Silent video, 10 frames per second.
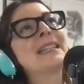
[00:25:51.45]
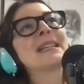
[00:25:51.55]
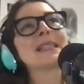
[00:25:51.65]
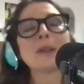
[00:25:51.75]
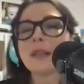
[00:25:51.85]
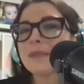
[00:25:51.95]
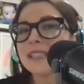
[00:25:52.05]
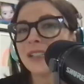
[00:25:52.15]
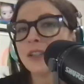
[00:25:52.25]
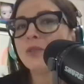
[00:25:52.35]
So let me
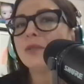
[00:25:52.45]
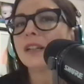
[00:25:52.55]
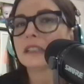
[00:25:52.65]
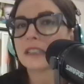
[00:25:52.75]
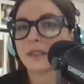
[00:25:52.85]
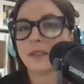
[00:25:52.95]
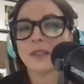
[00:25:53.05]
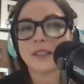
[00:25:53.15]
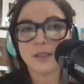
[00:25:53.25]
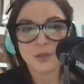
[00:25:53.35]
tell you a
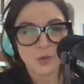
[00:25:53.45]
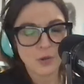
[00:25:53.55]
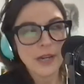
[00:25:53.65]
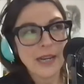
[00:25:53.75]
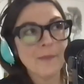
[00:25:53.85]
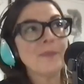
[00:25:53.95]
little story.